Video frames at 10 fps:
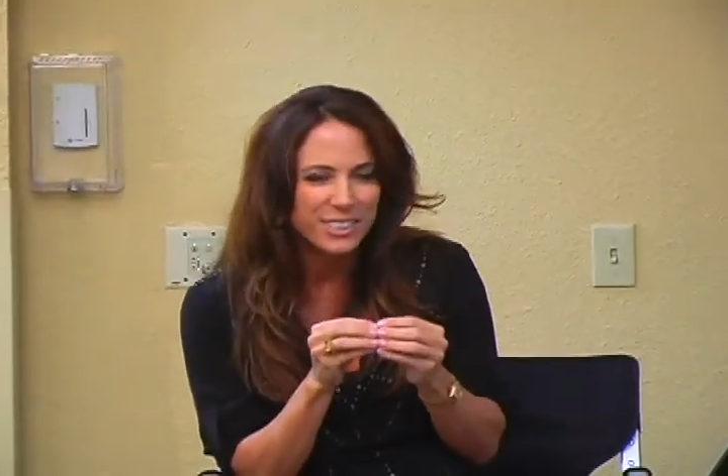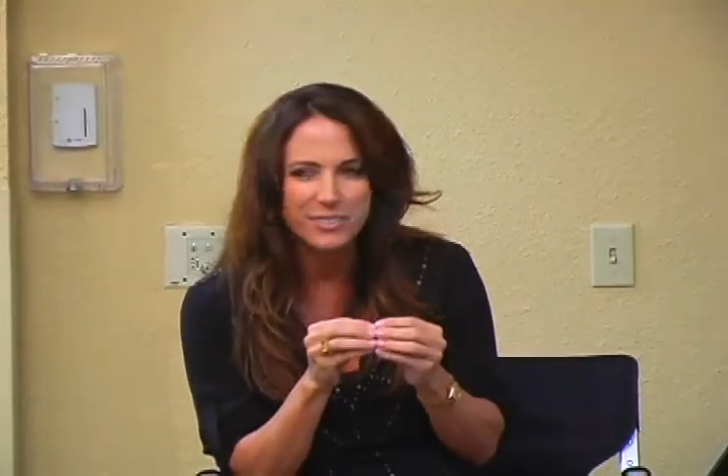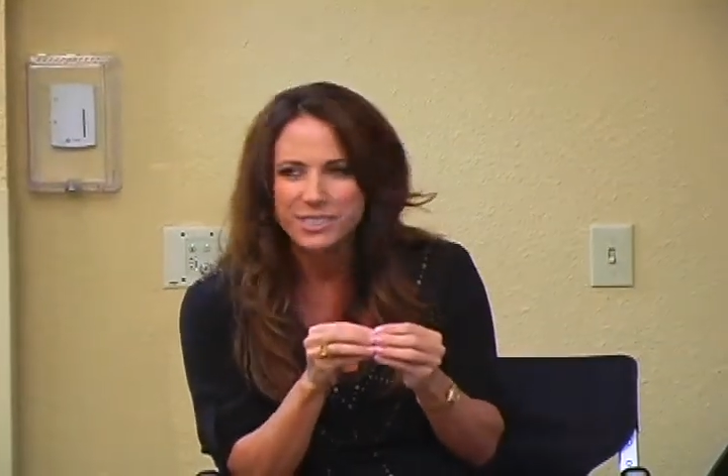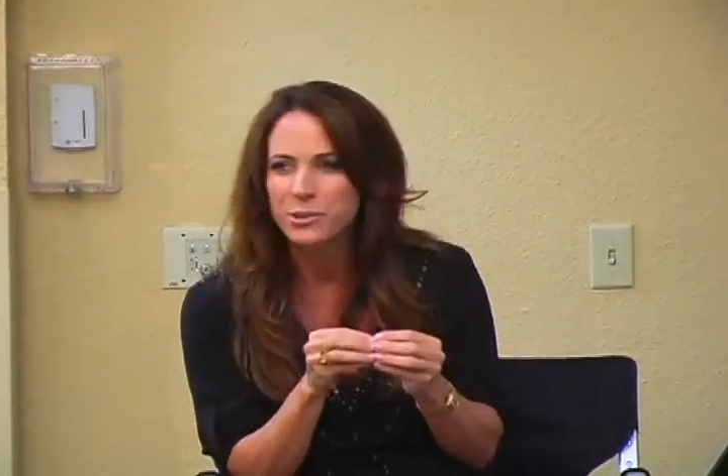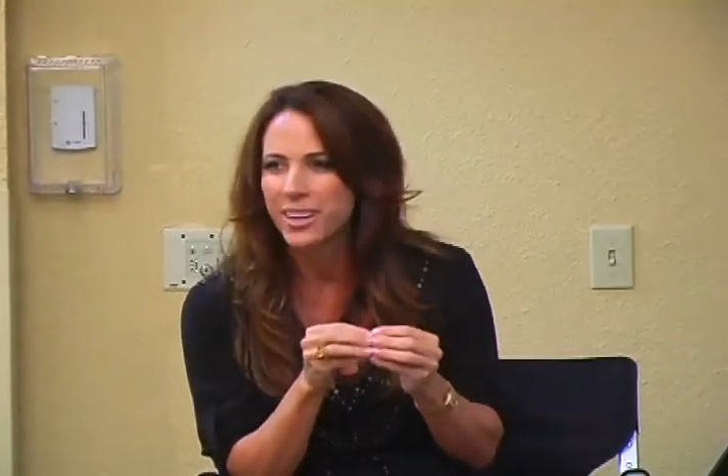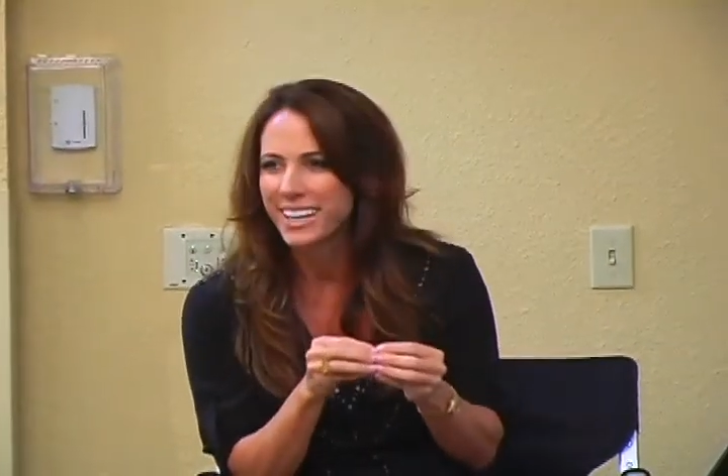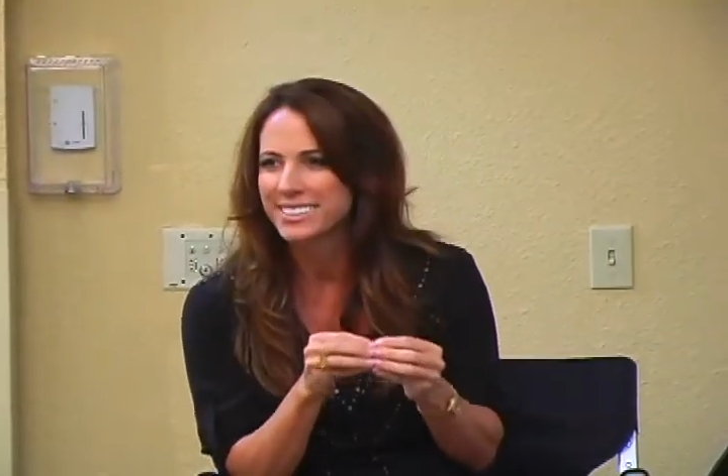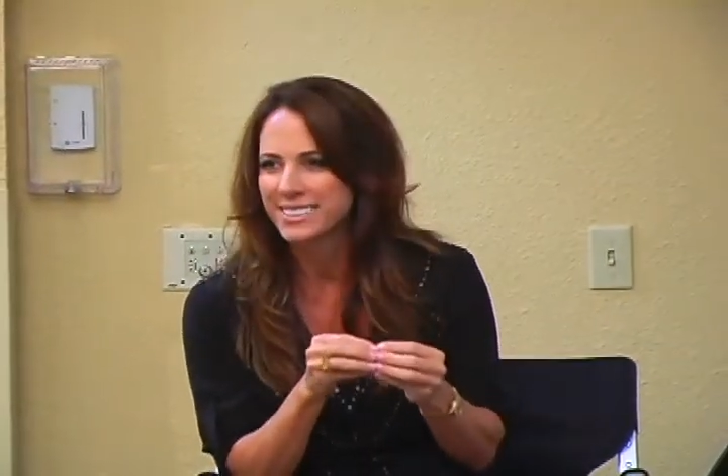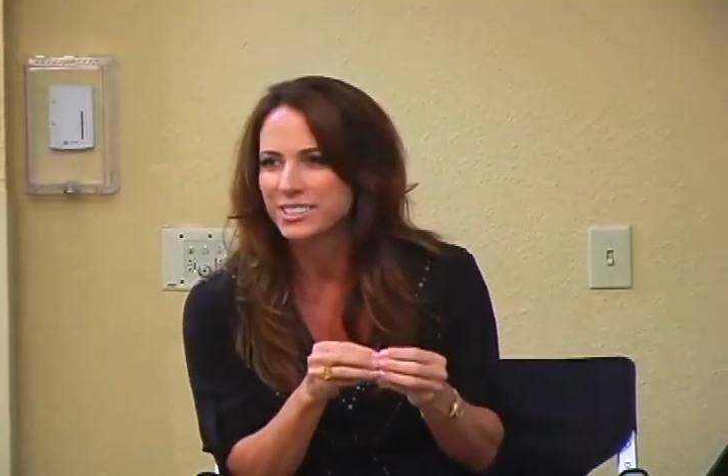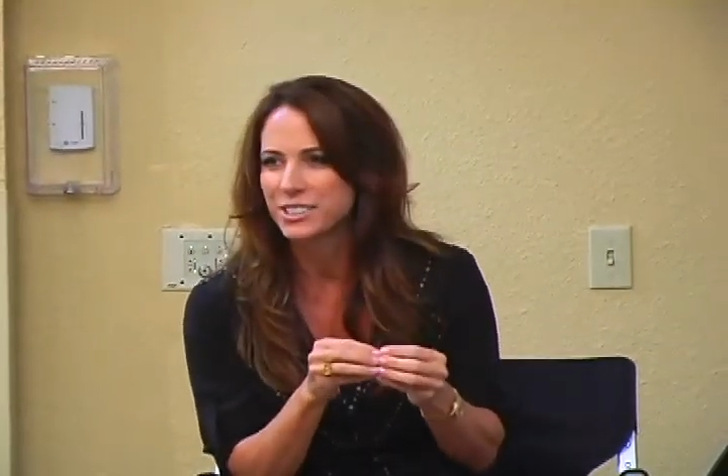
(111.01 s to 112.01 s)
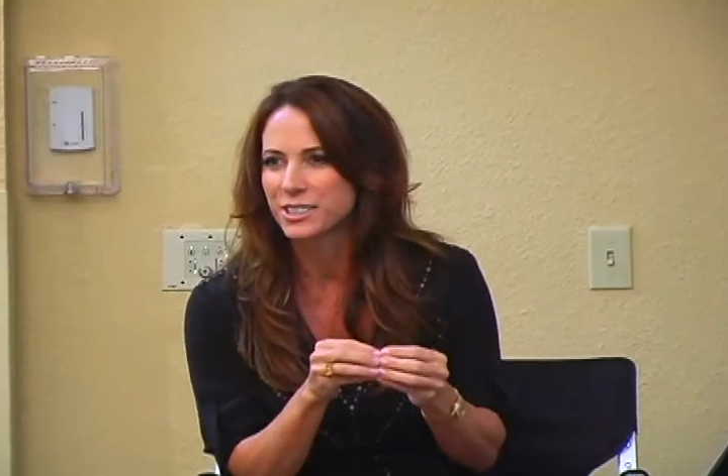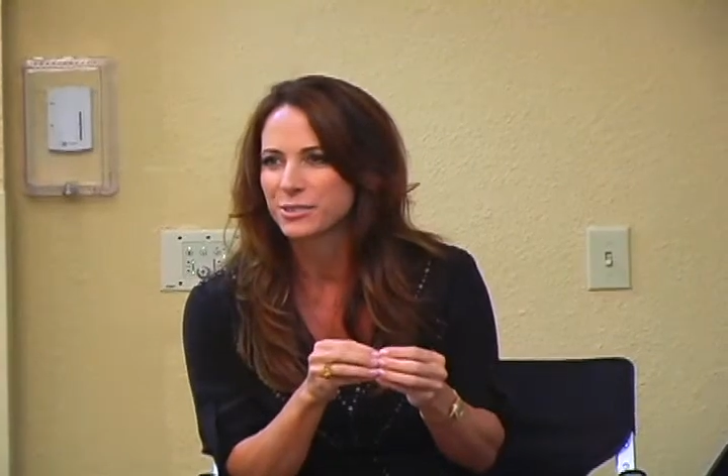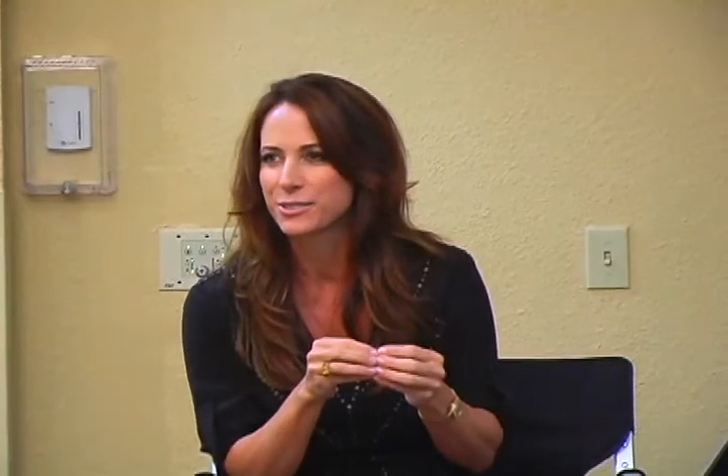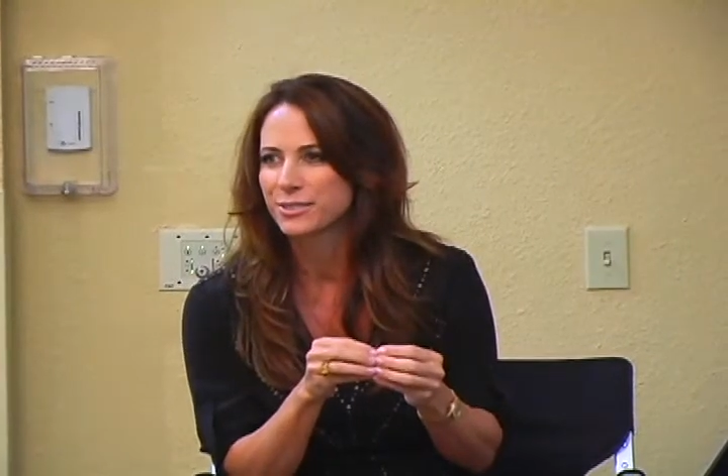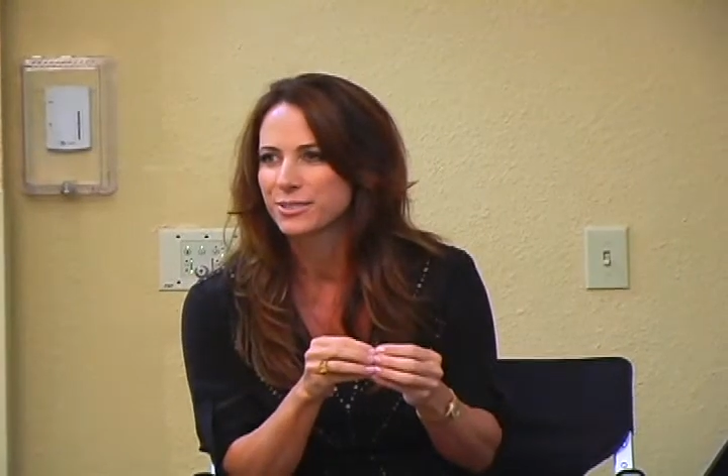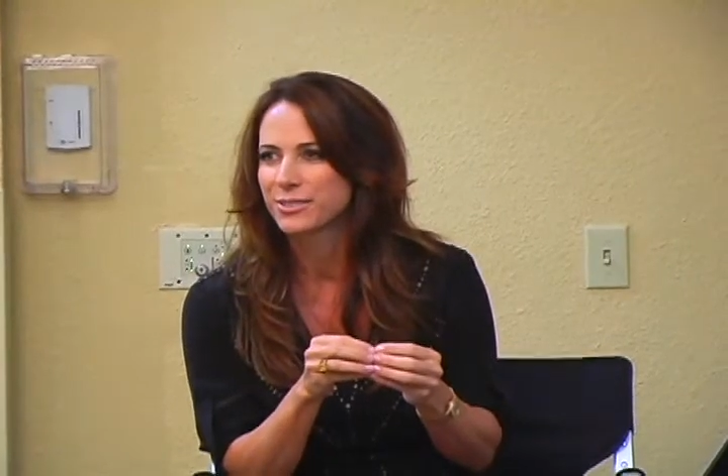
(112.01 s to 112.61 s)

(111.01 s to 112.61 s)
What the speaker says: individual has issues.